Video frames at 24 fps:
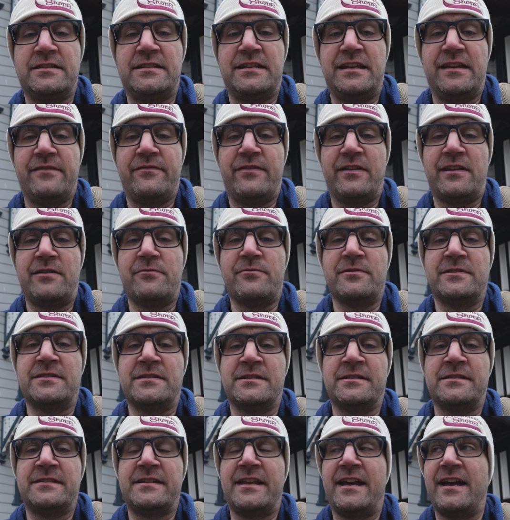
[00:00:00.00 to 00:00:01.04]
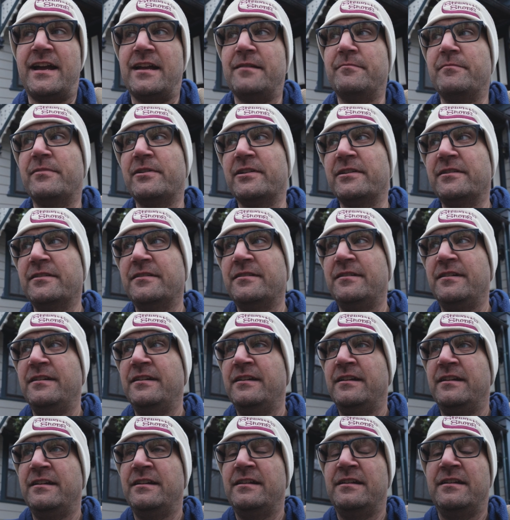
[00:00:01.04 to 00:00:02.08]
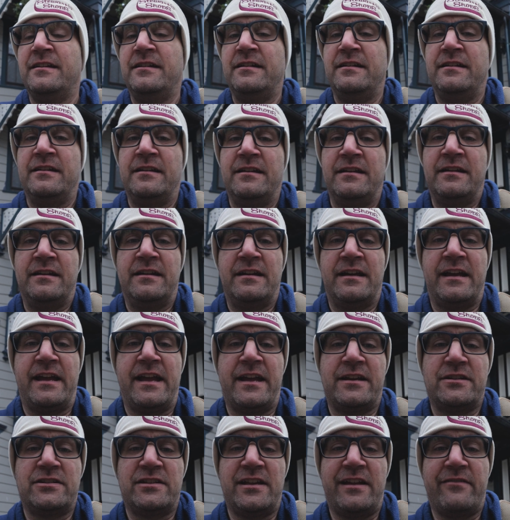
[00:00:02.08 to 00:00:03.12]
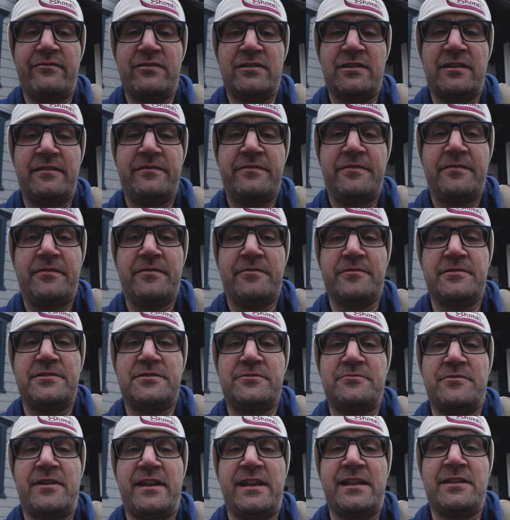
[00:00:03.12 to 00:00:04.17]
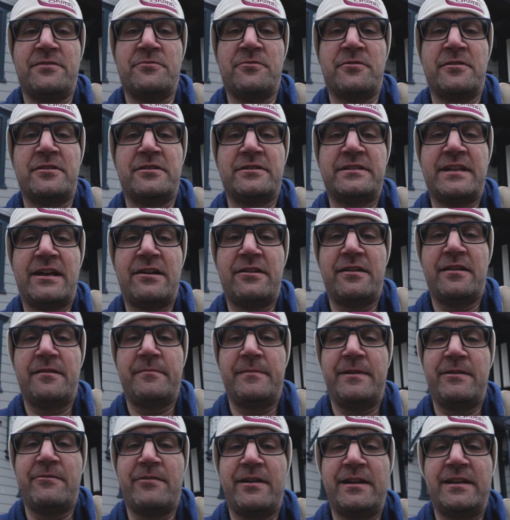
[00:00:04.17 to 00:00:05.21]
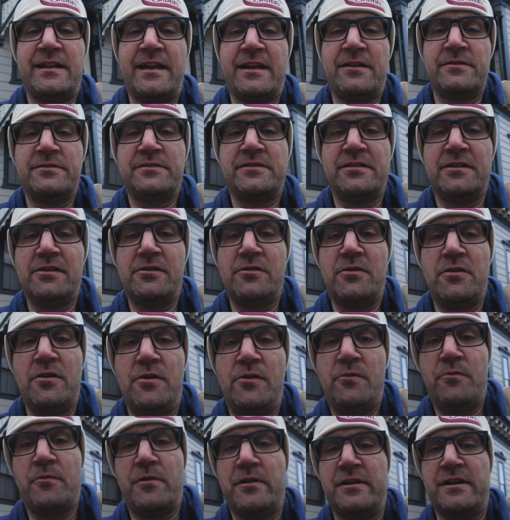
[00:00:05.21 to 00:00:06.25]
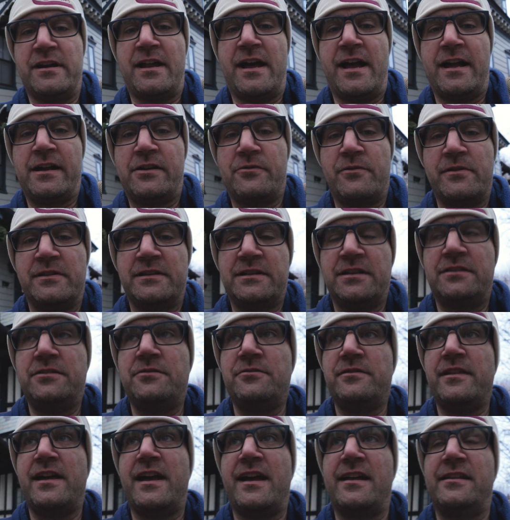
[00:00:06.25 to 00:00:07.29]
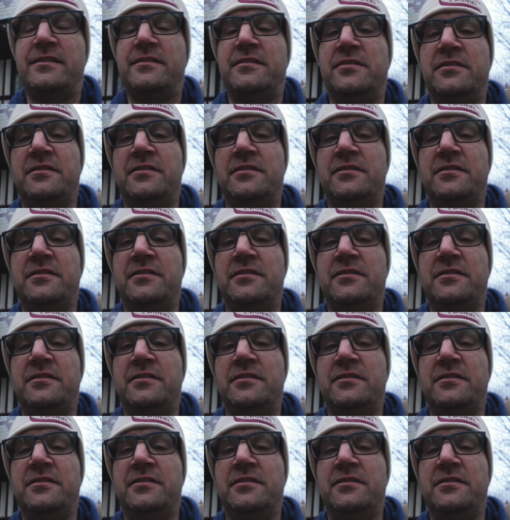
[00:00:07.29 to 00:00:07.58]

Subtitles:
see if anyone's inside, but I actually have enough restraining orders out on me right now, so we're not going to do that.